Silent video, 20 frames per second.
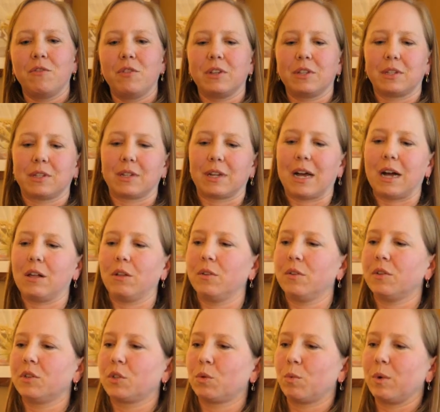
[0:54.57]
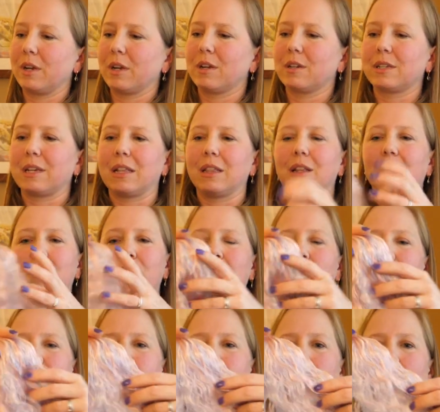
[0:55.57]
the style of this wig because I love
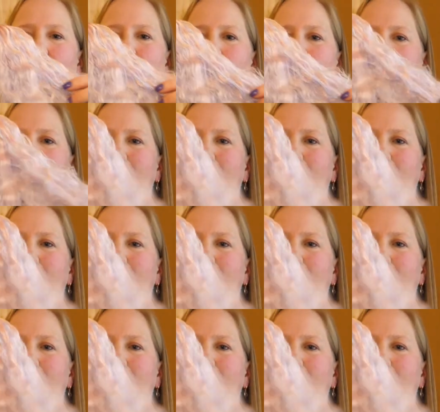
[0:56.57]
the soft